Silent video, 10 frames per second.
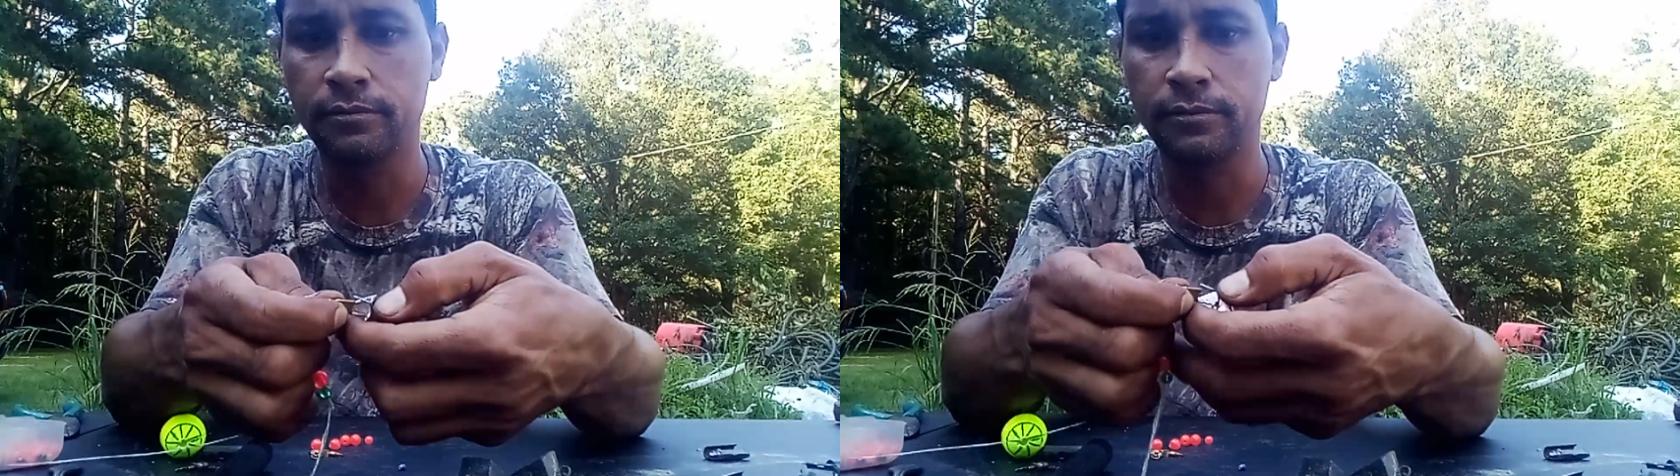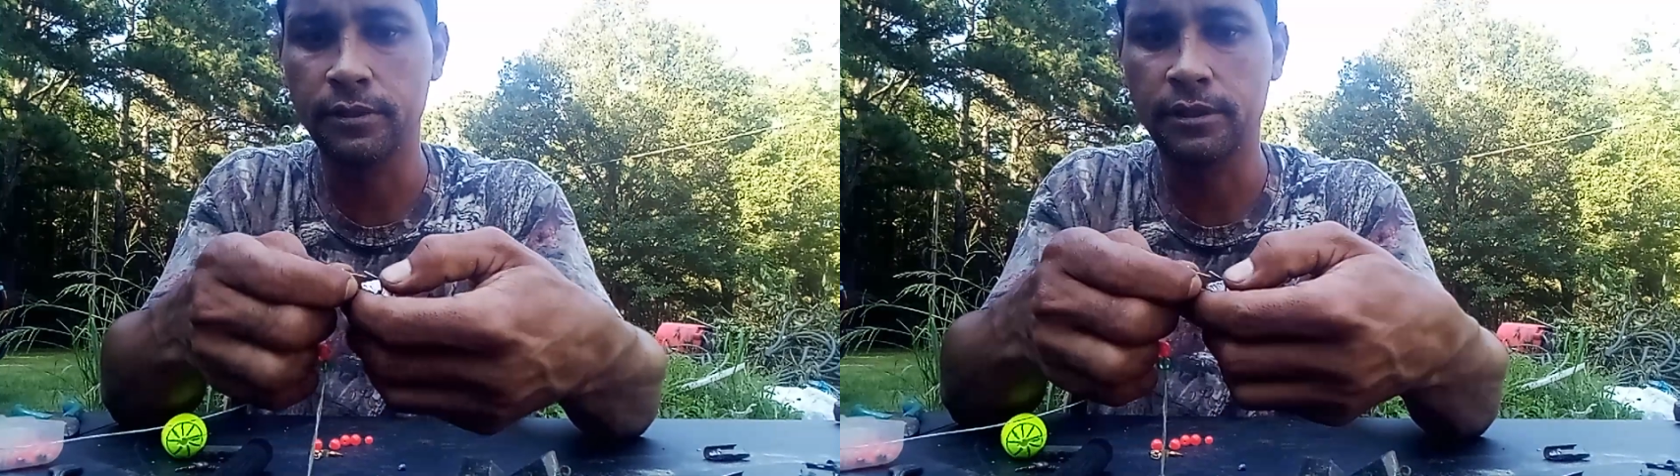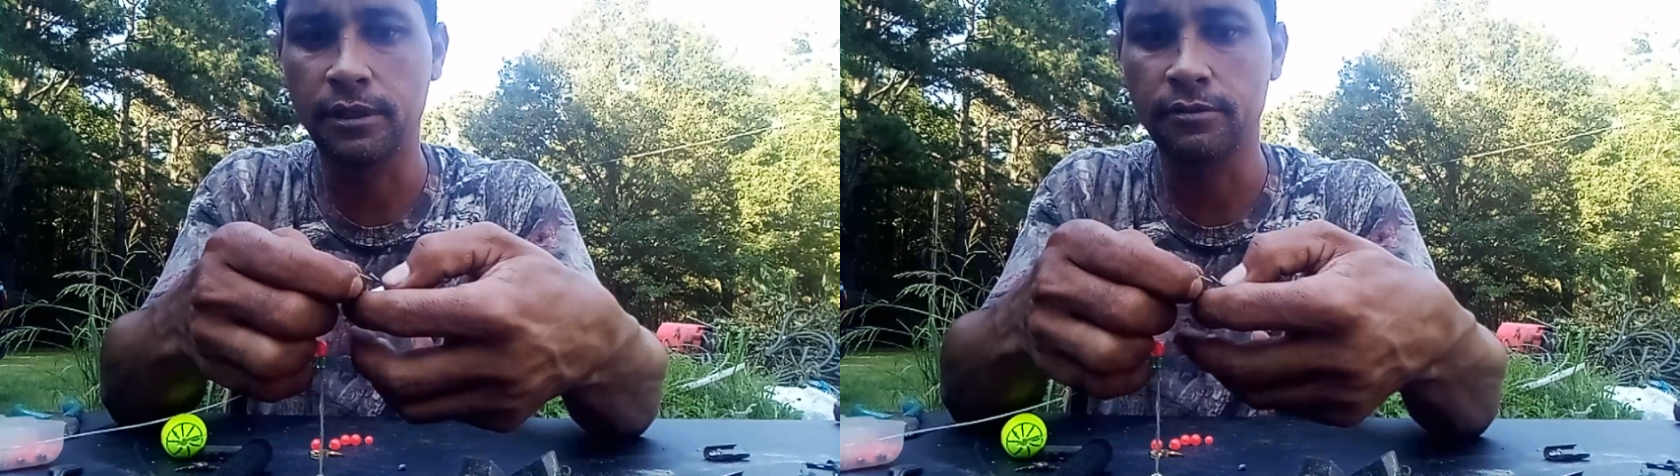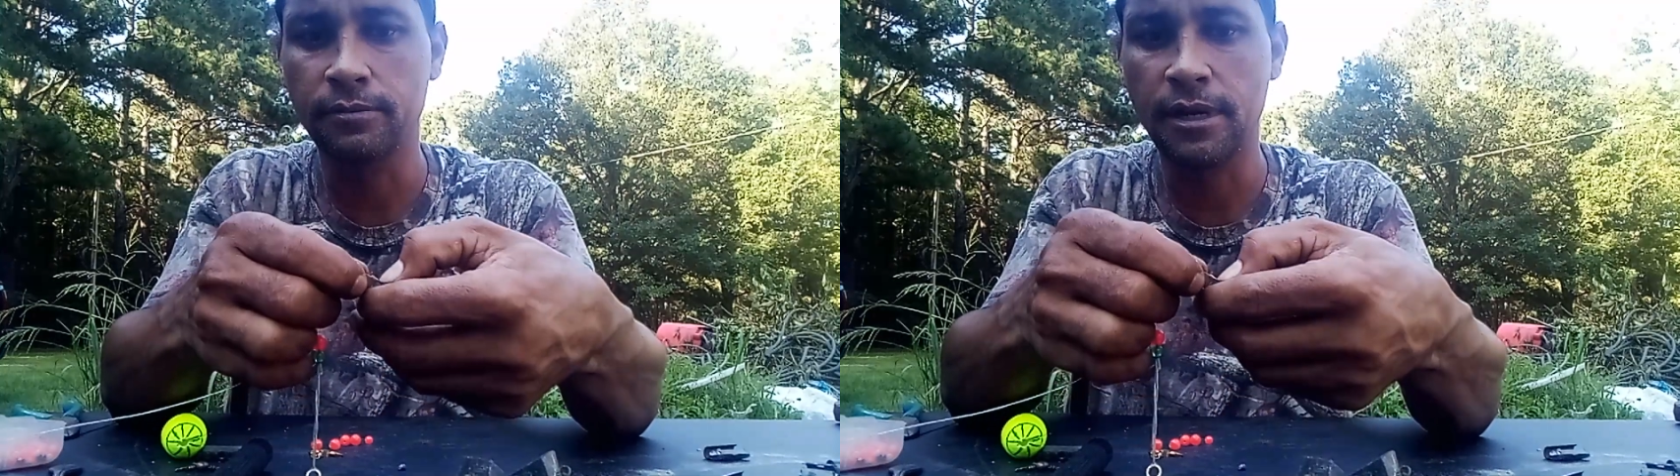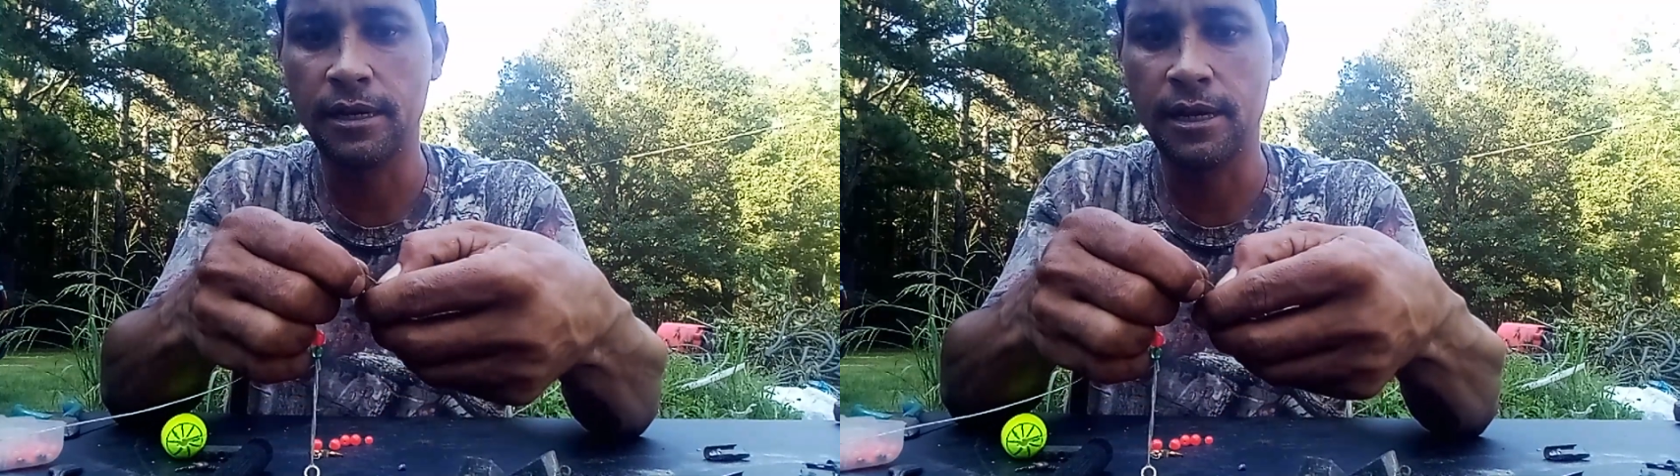and close it
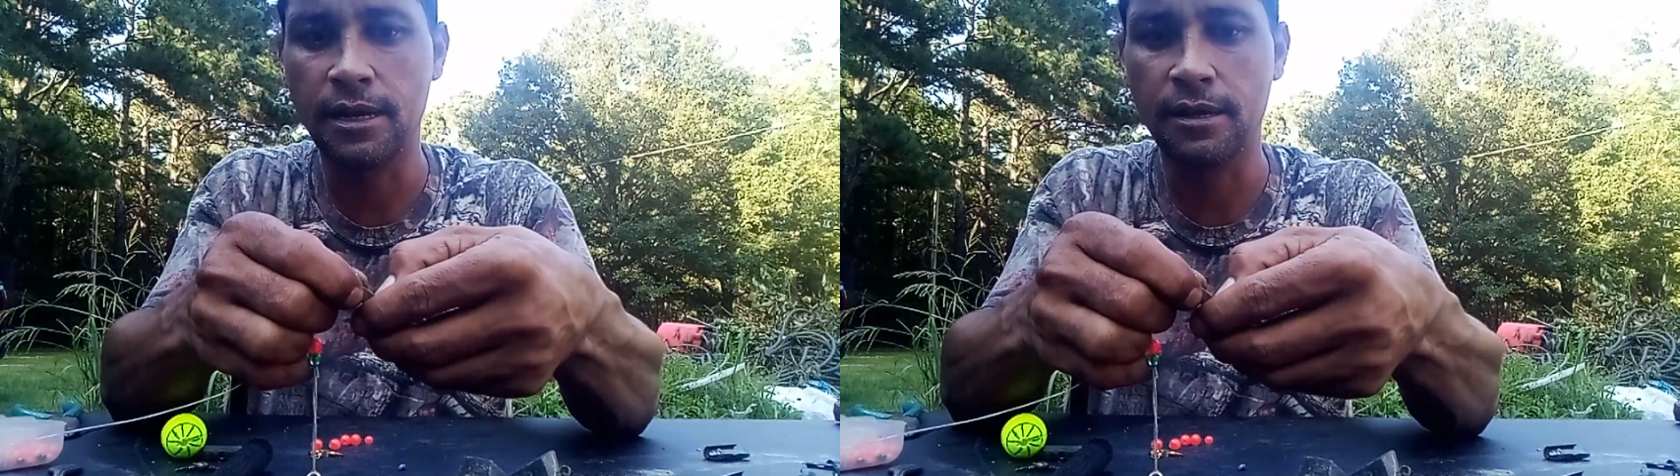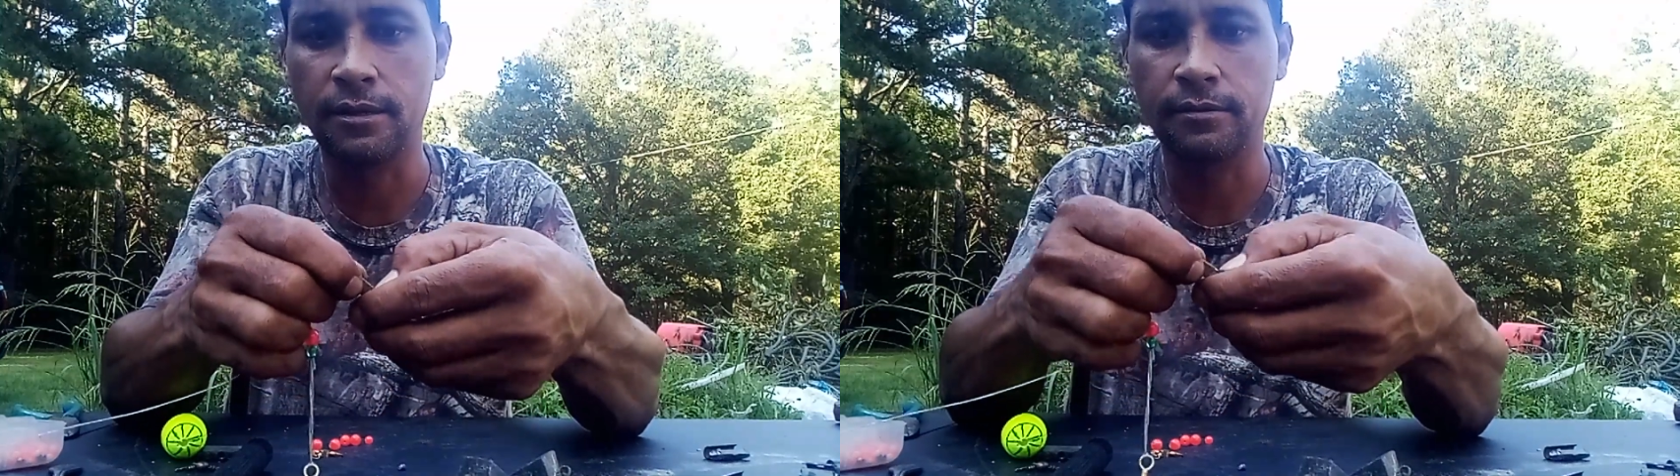back down.